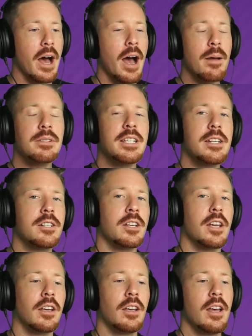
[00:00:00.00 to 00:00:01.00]
I'm
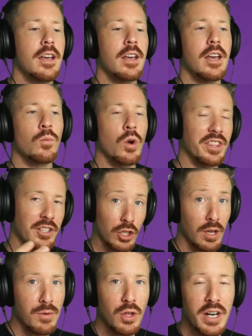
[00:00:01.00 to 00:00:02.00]
teaching, and what this
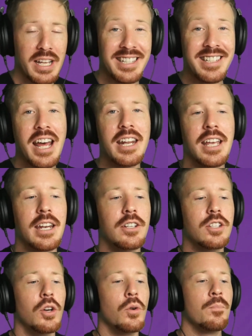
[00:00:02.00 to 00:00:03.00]
community is
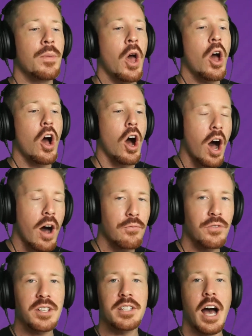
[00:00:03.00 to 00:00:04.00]
dedicated to,
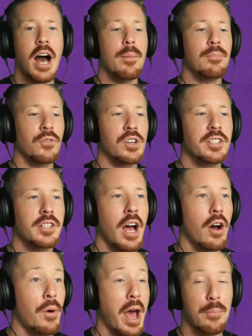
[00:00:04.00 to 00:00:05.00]
off the top
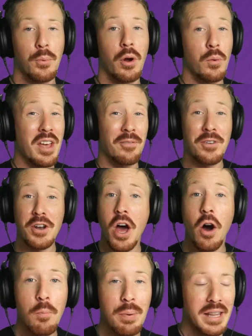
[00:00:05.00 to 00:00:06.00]
freestyle rap where we have
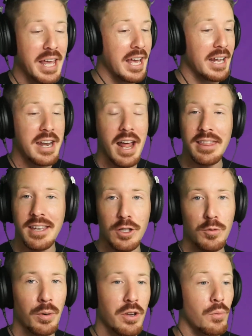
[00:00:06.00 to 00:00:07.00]
no plan,
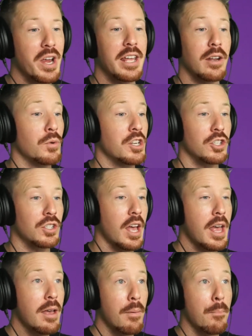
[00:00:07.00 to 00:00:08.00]
nothing's pre-written, and we just
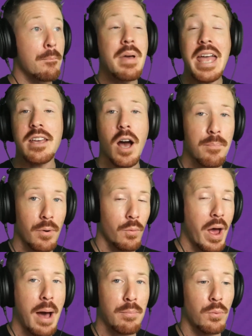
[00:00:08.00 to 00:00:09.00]
make up a
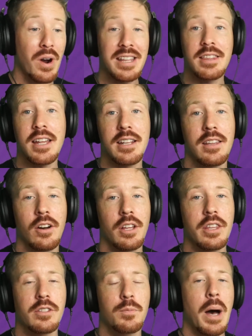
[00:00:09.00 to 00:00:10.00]
rap right then and there
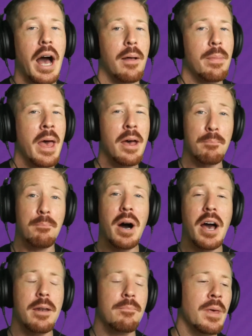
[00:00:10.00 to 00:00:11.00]
on the spot.
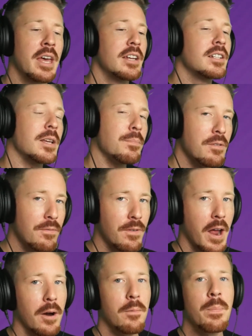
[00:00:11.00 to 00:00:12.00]
But to be
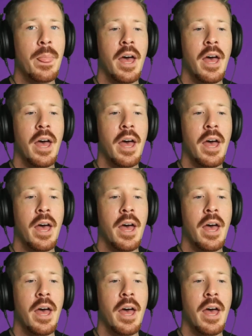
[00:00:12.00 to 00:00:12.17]
fair,